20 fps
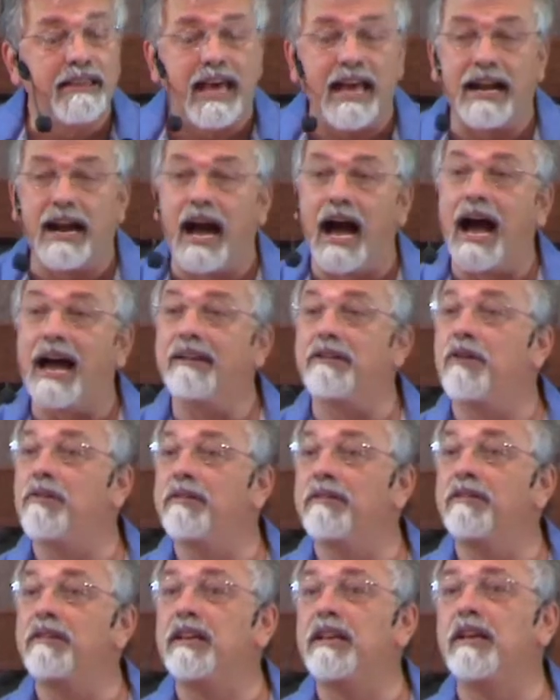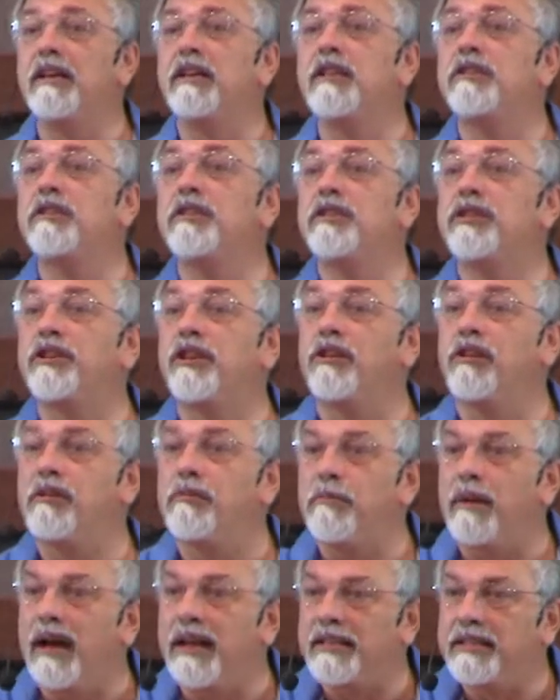that I don't
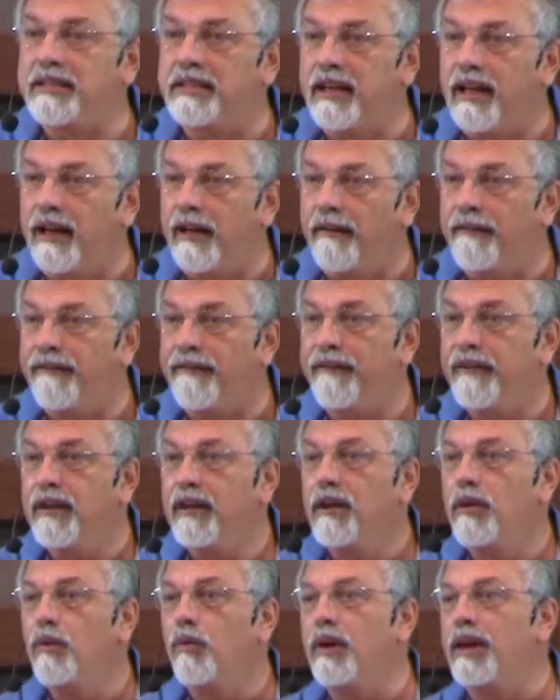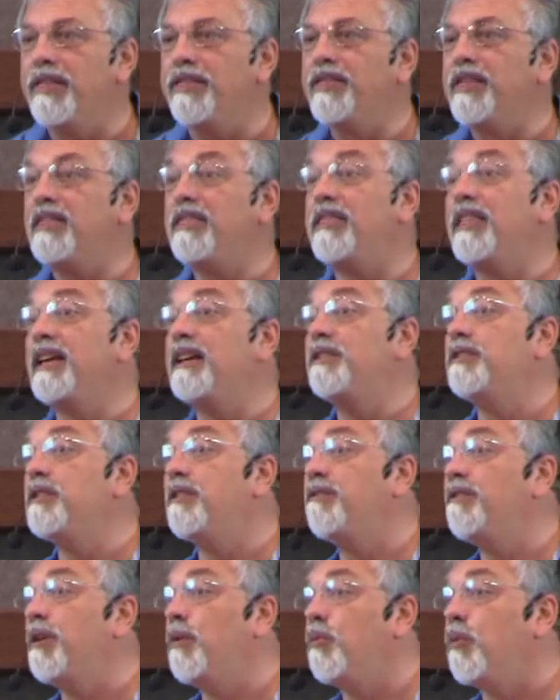concern myself with the things
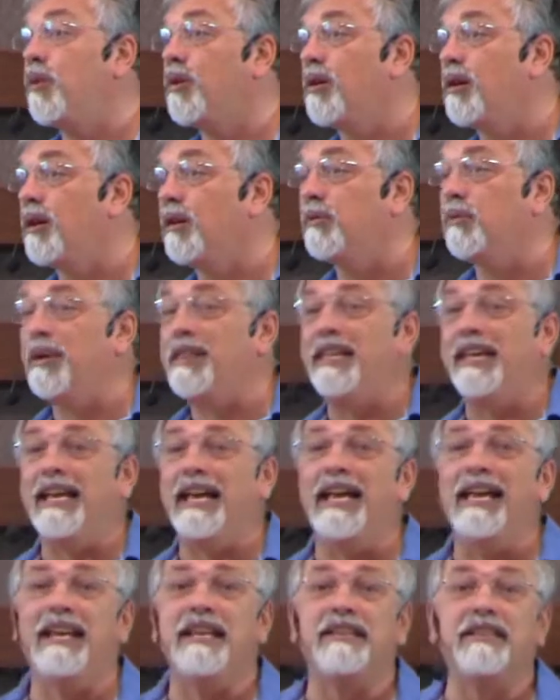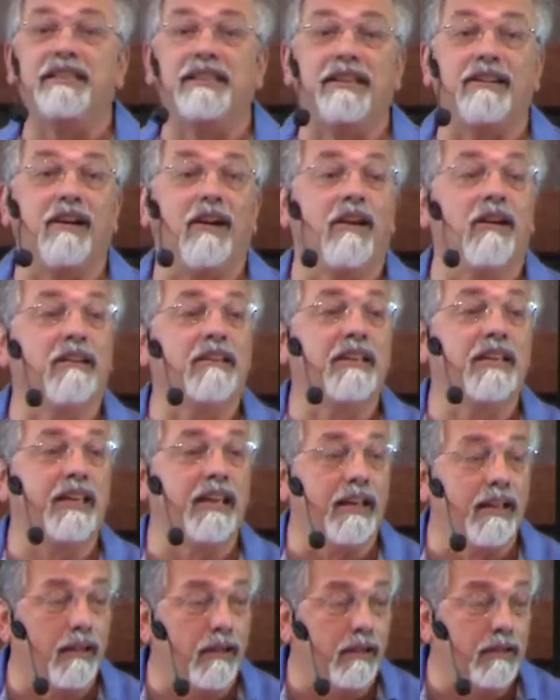of the world, when the innocent are
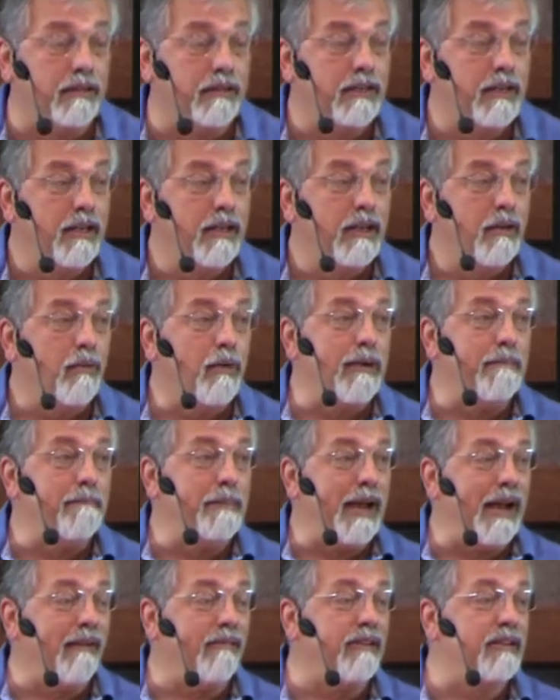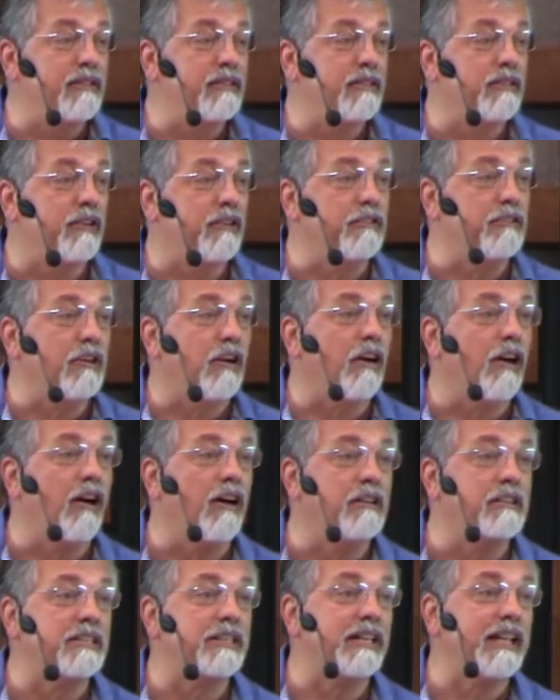killed, when parents turn their
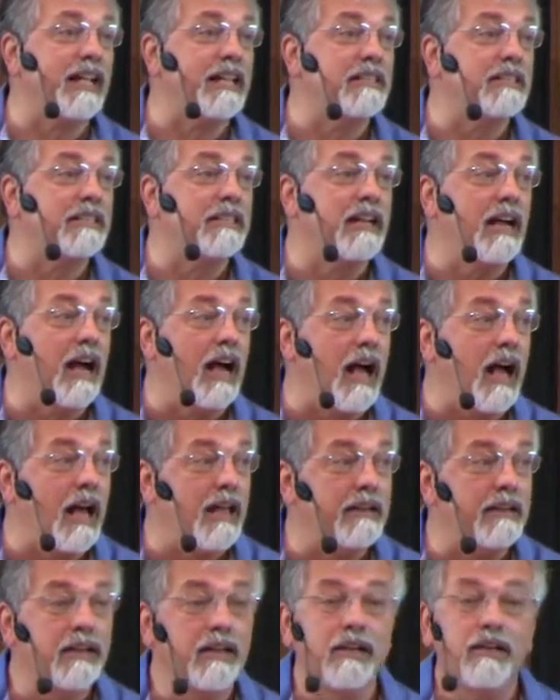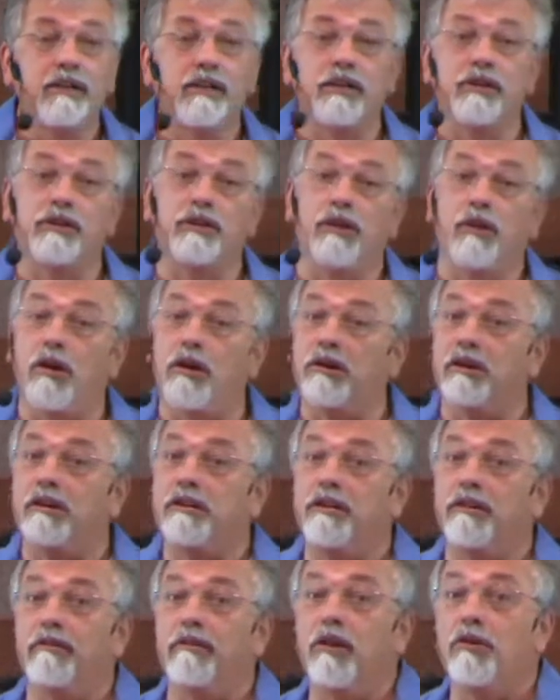hearts against God to
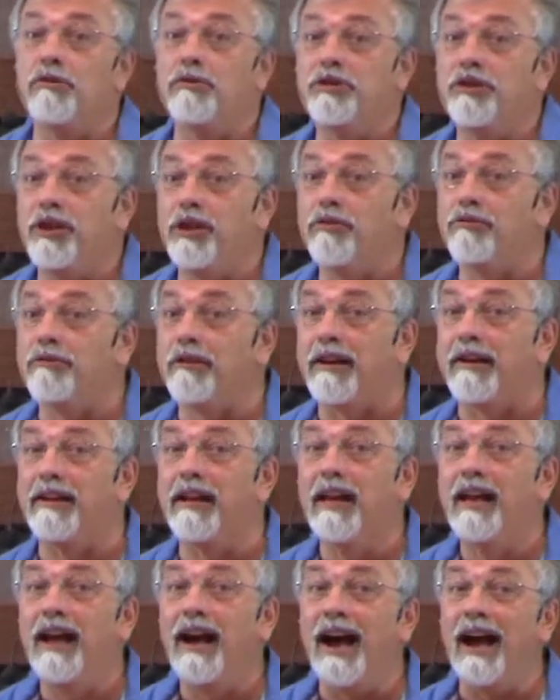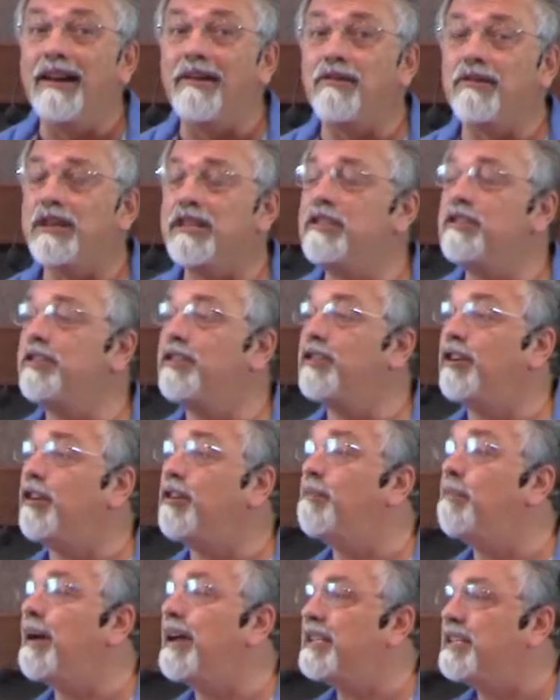slaughter their own children. I don't
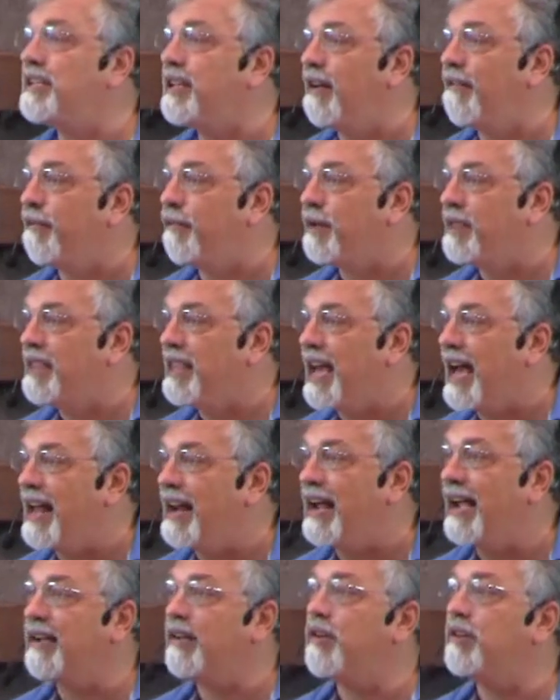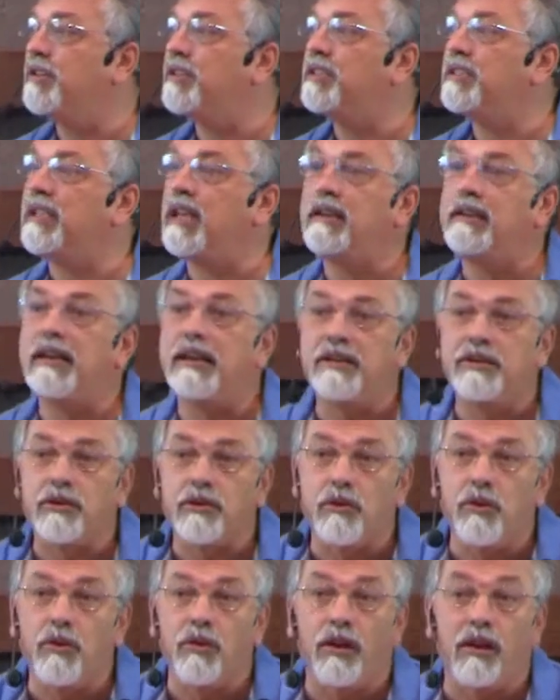concern myself with that. I go to Sunday
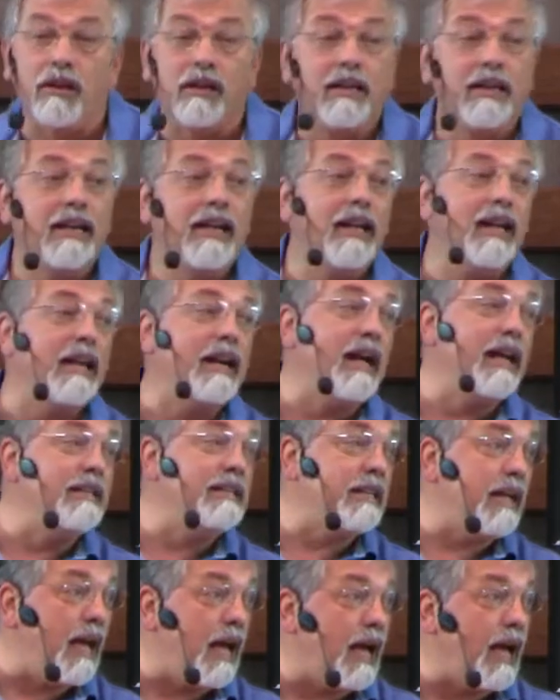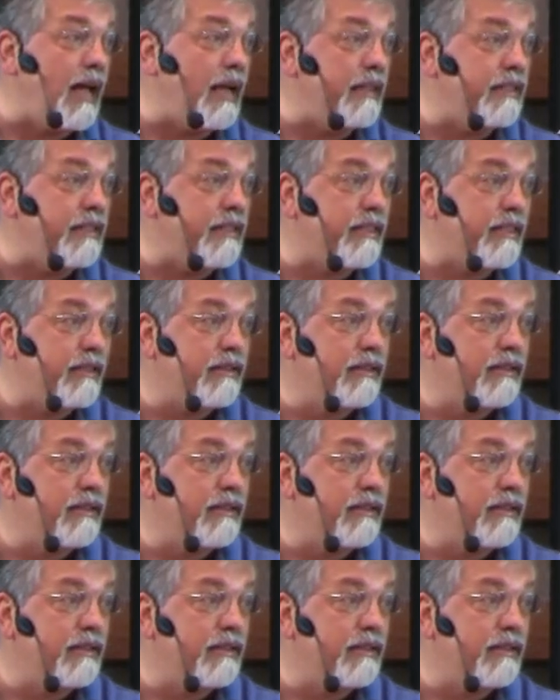school and I tithe,